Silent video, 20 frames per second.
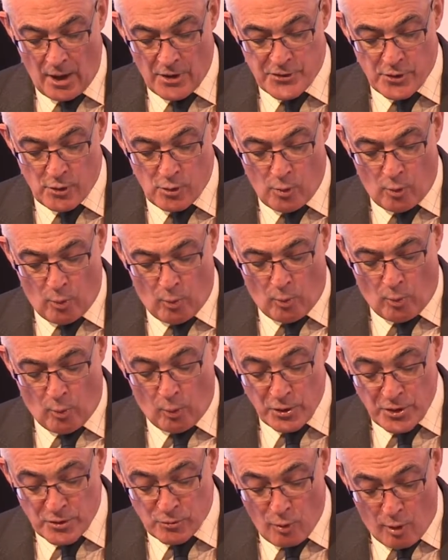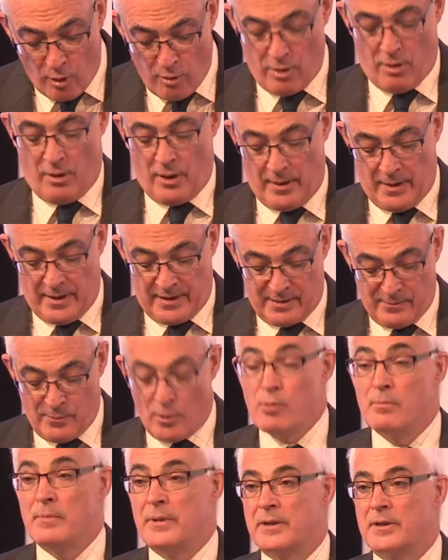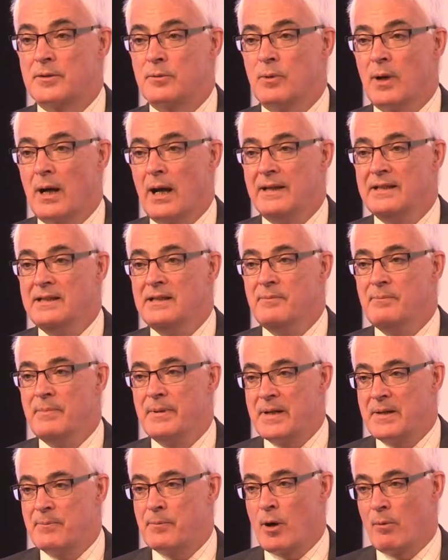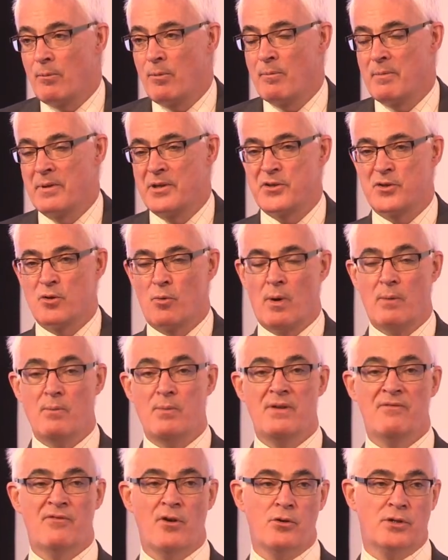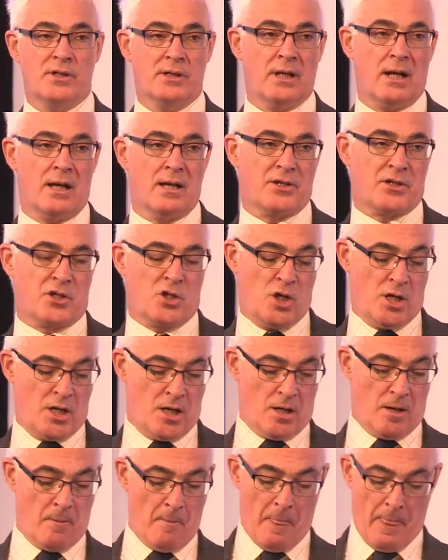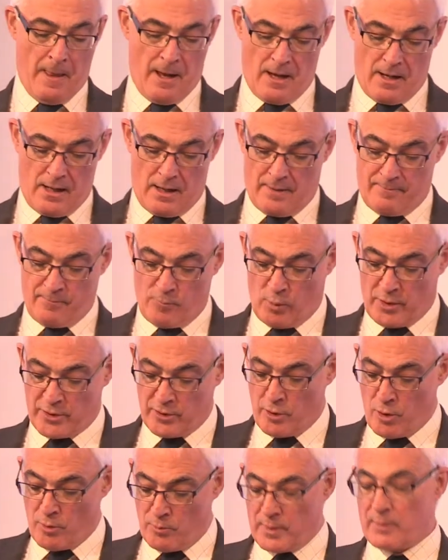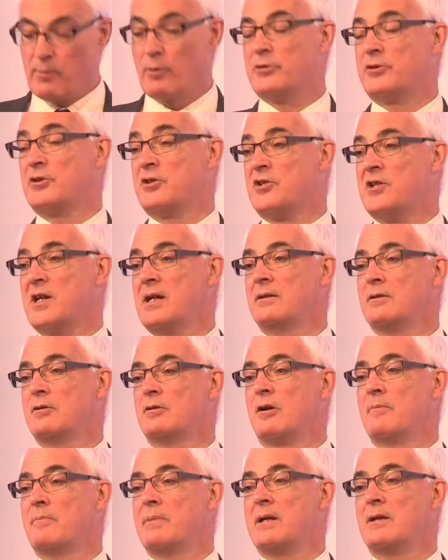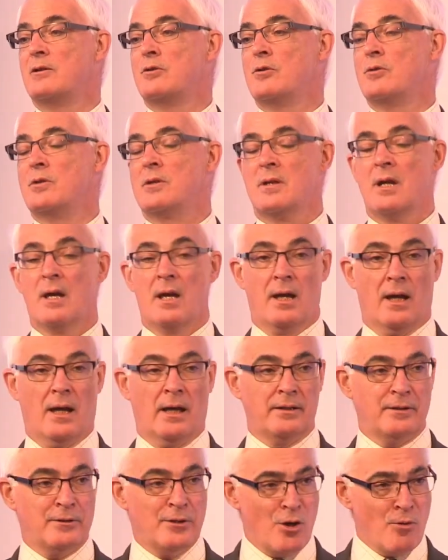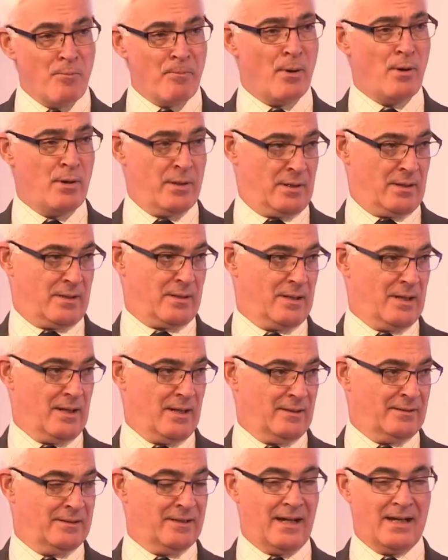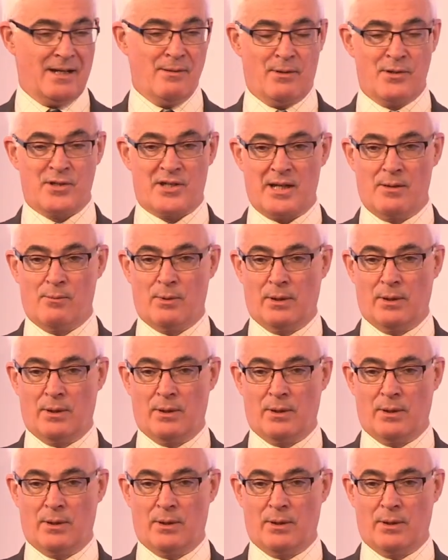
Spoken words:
So what's wrong at the moment? Well, I think the big problem is that when we voted last year, whether or not we wanted to stay in the European Union, at no point did anyone say,